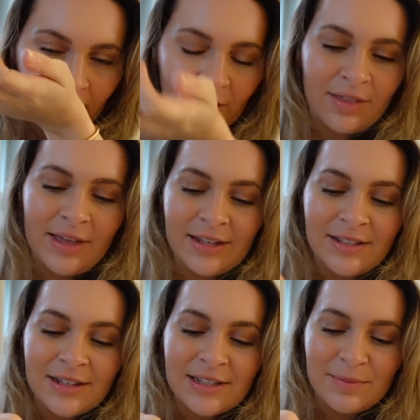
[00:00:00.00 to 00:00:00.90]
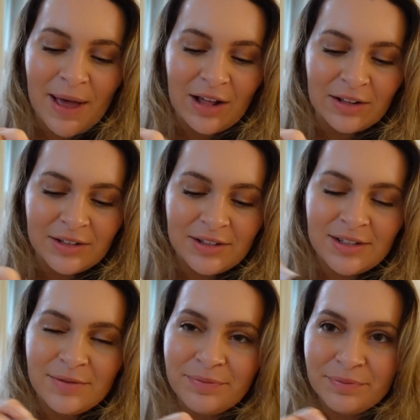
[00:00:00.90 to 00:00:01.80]
This
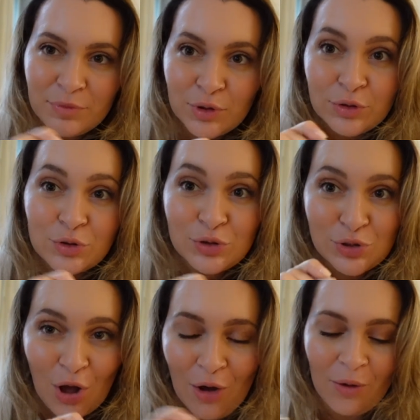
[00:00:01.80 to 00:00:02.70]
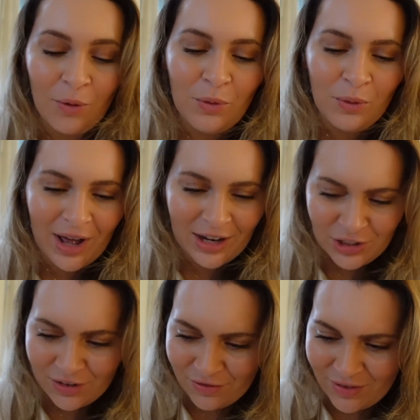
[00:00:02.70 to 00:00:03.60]
smells so, oh, it
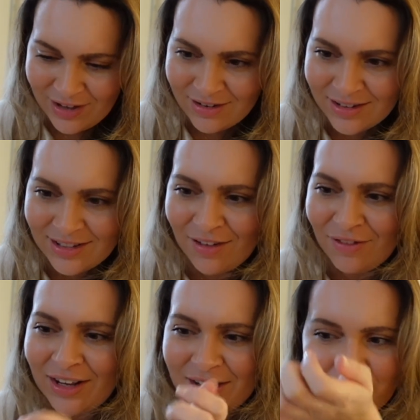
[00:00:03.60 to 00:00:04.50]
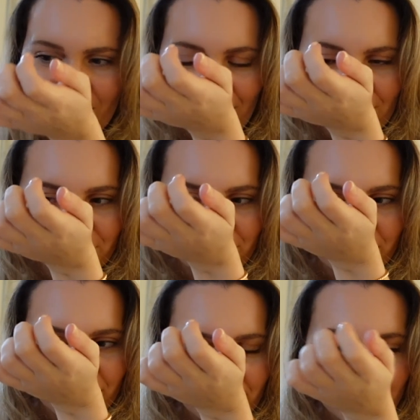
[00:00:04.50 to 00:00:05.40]
actually feels lovely as well.
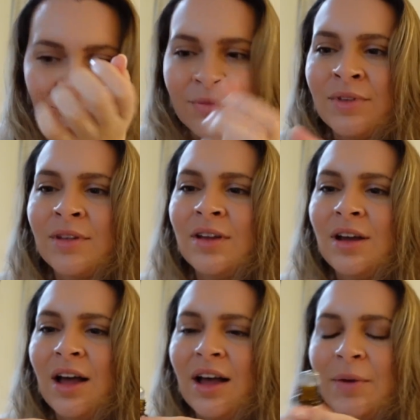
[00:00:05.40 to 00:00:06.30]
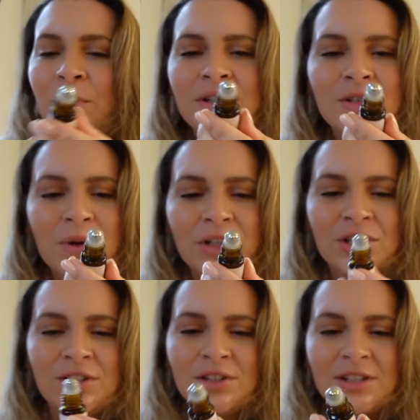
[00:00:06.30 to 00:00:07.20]
I wonder what
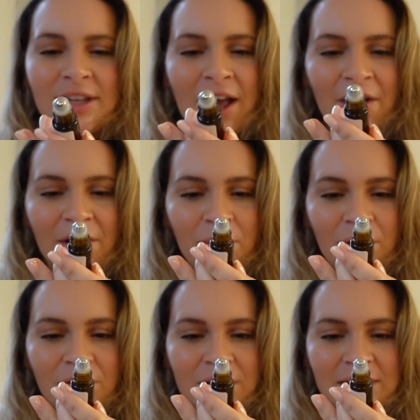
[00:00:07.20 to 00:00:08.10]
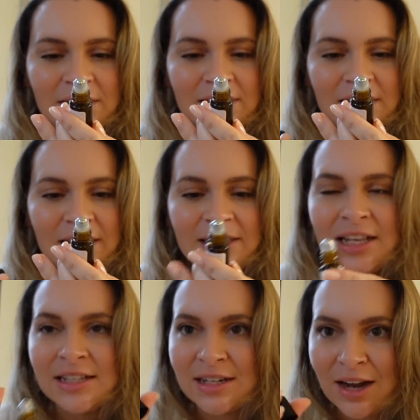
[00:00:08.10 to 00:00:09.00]
she's used to carrier oil for this, because this
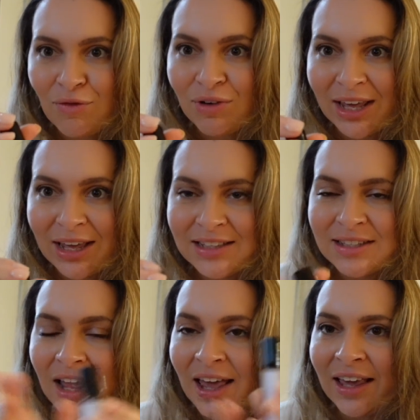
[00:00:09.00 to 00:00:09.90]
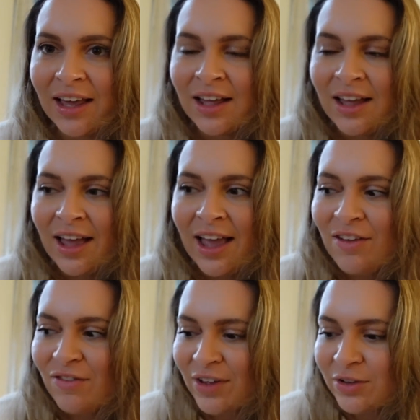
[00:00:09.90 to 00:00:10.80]
is lovely. It's like,
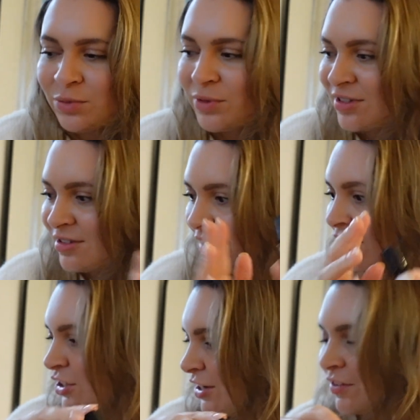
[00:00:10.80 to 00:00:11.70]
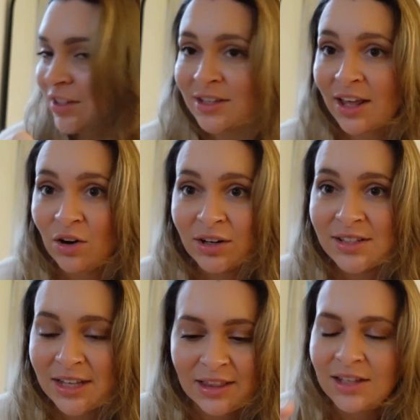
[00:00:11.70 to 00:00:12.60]
it feels almost nourishing for the skin.
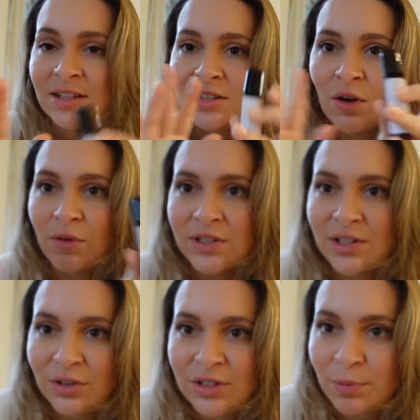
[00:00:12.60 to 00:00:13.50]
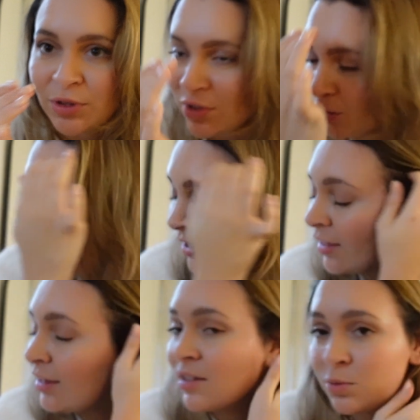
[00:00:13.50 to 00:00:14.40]
Honestly, this is obviously not sponsored or
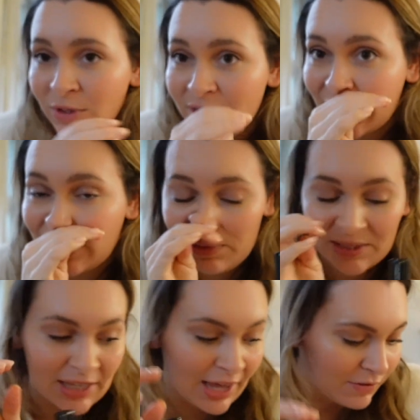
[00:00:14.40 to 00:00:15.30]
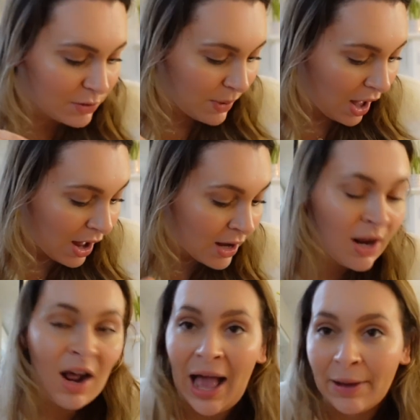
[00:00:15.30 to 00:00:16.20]
anything. This was sent to me as a gift, but
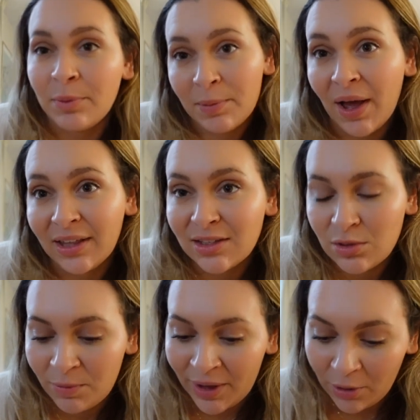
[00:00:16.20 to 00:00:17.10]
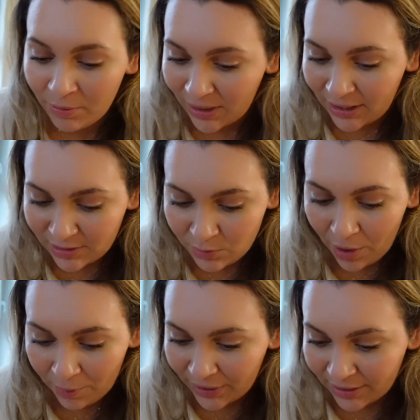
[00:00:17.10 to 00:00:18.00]
I would be buying this with my own money as
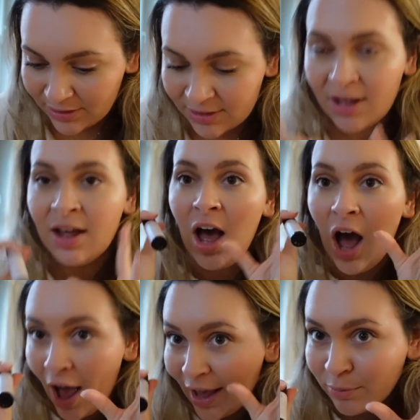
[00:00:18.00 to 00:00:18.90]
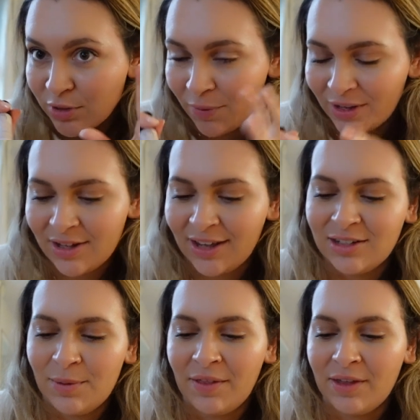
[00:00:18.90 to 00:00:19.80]
well because I am so
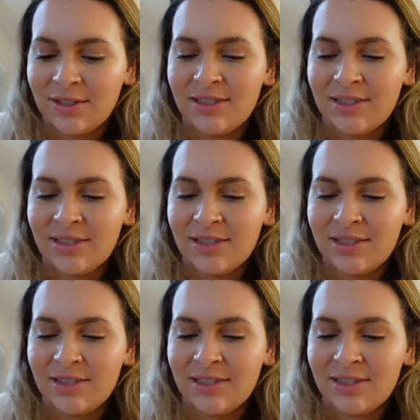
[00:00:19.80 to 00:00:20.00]
excited about this.